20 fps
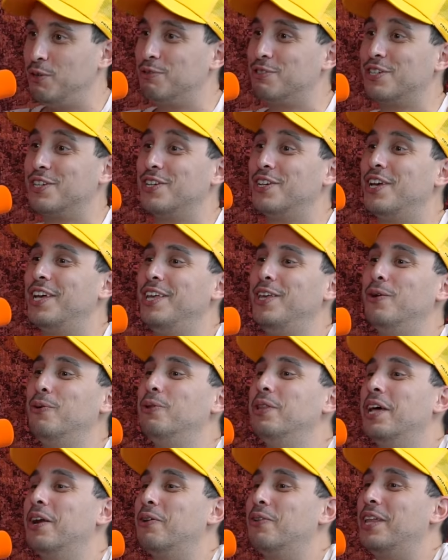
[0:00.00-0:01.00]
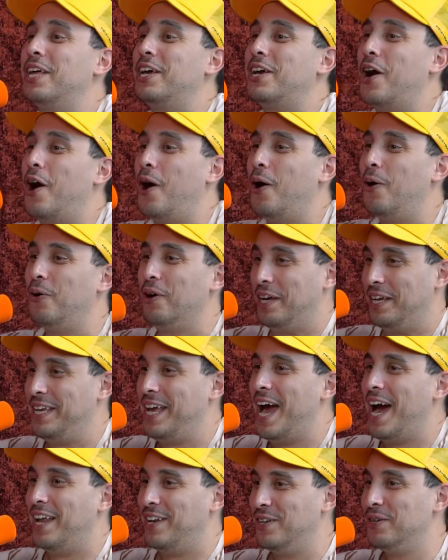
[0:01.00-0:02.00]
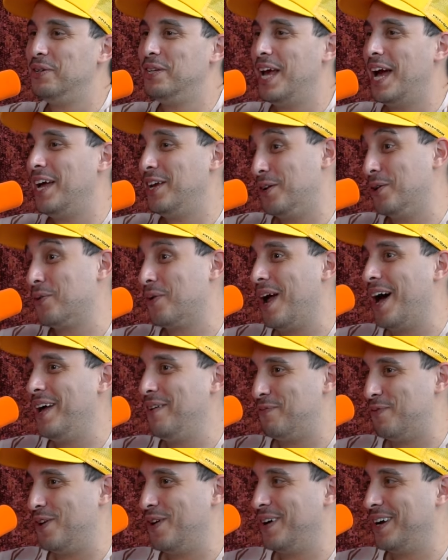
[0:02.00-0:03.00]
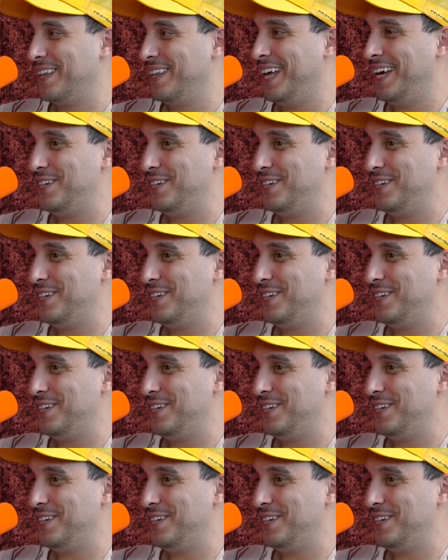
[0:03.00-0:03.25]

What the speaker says: Yeah, dude. Yeah, you're right, Frogan.